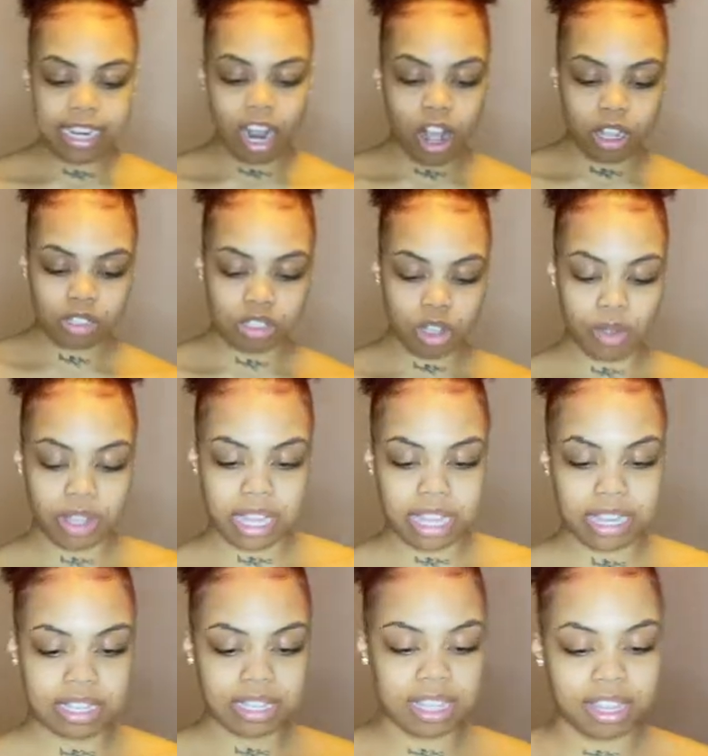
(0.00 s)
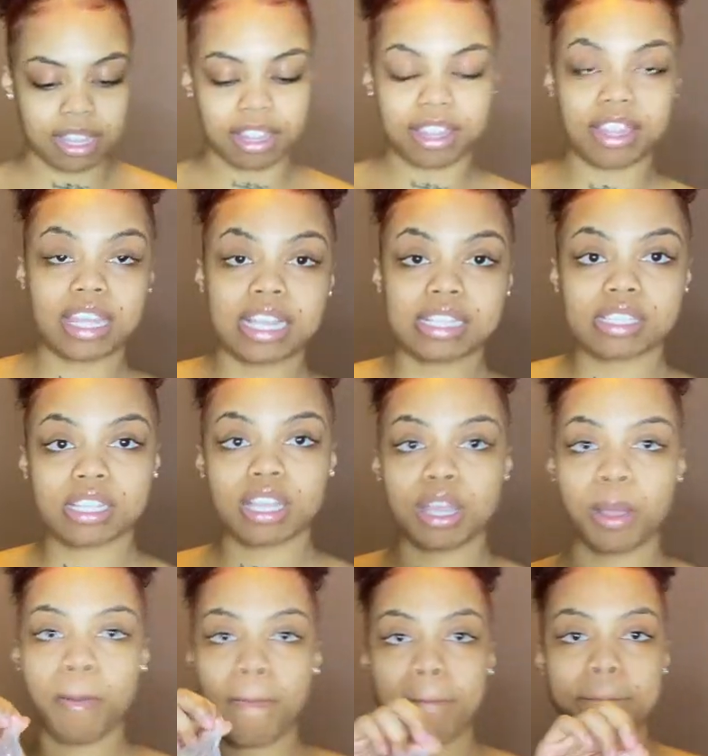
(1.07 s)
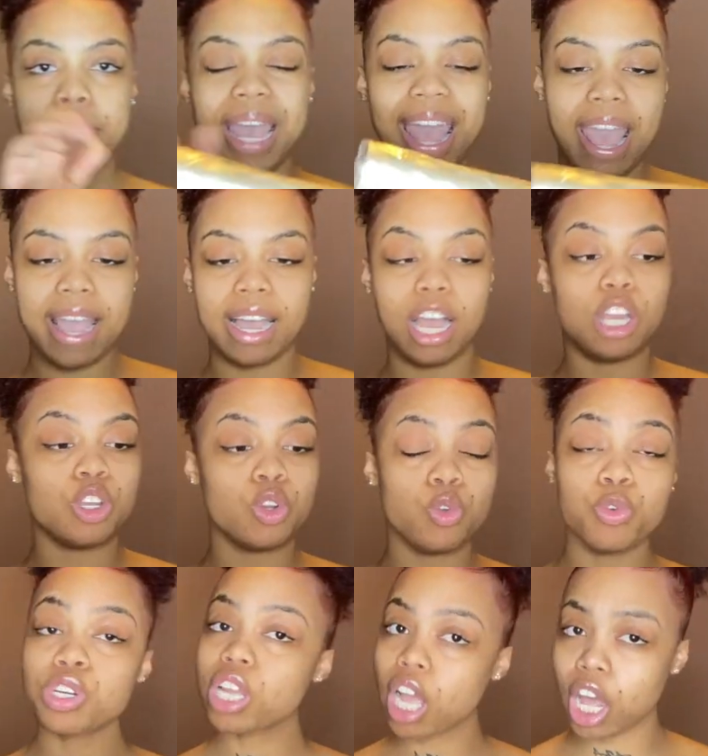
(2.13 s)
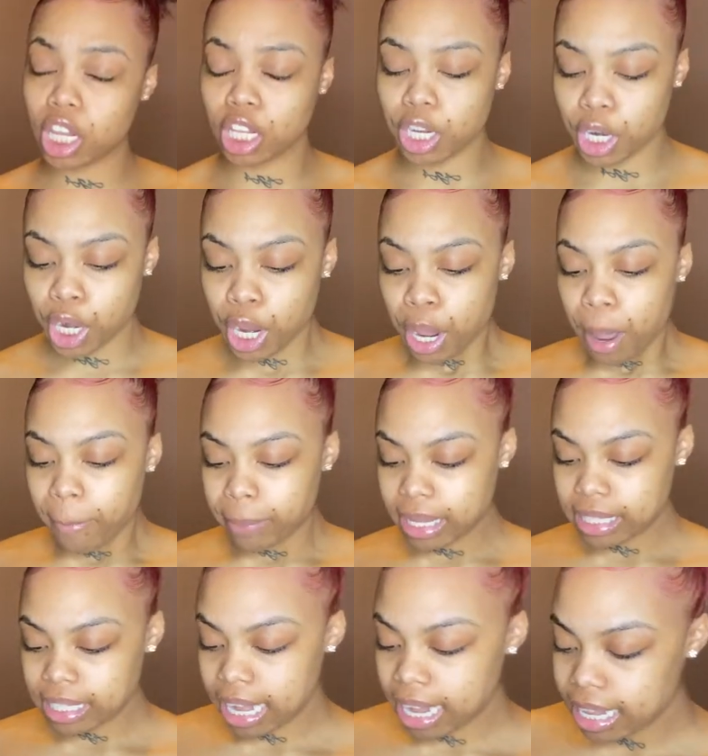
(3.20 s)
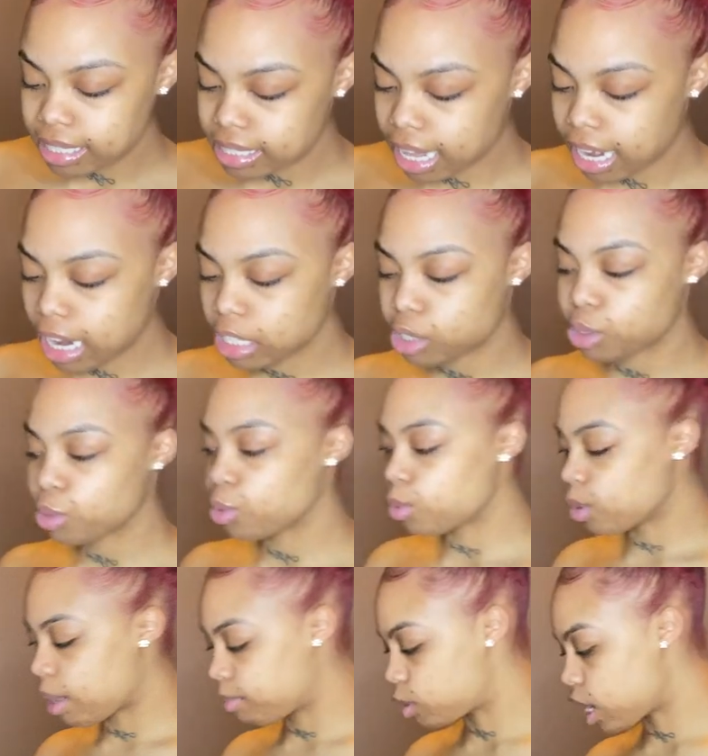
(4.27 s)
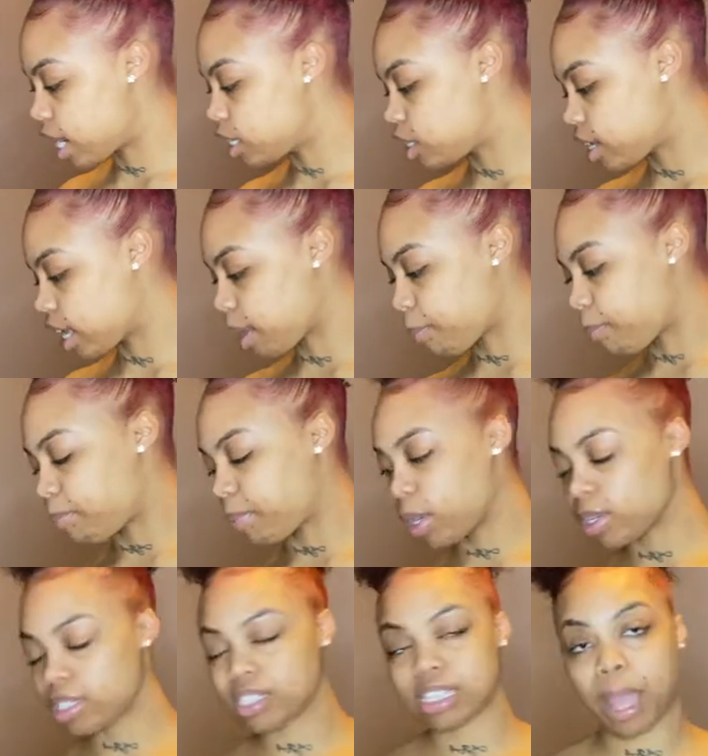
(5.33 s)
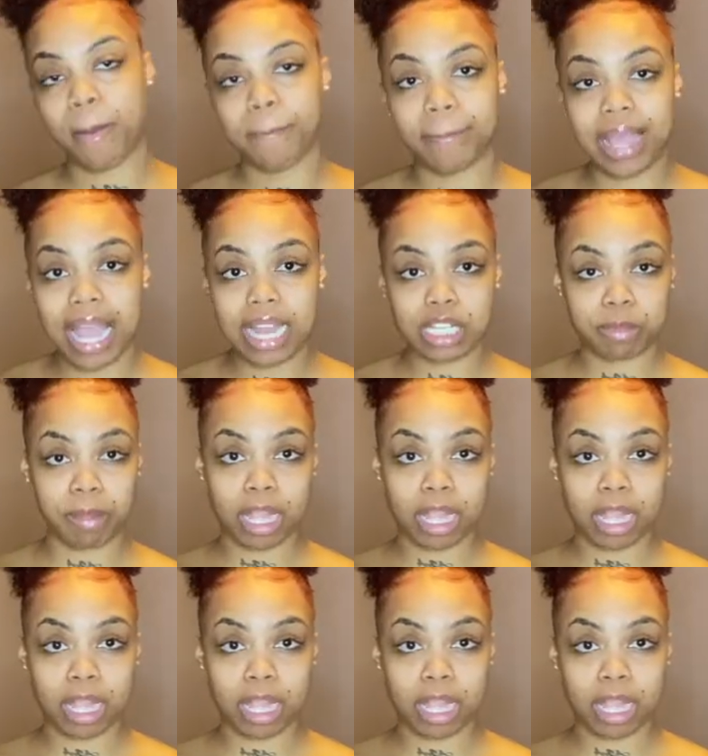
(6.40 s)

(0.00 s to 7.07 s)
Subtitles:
also get this bag a nude color, because like I said, I do am trying to get purses that match my